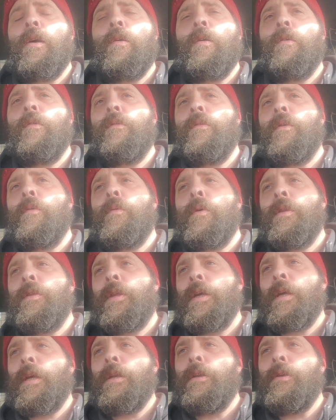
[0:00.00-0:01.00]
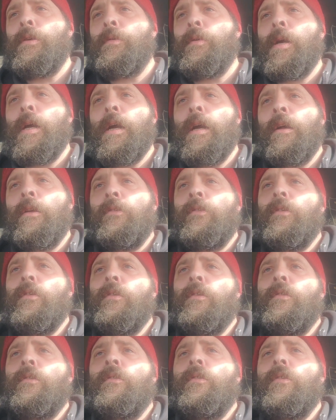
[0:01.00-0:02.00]
Now, the one thing I do
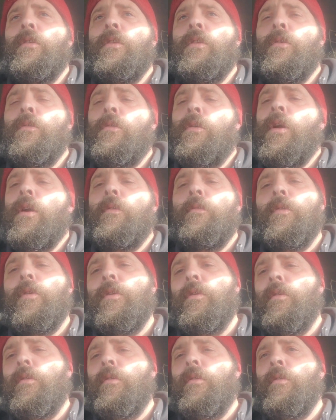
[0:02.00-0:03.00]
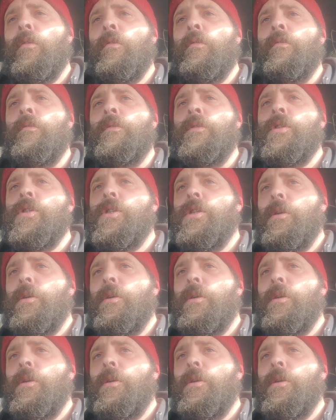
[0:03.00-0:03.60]
ask is you cover your own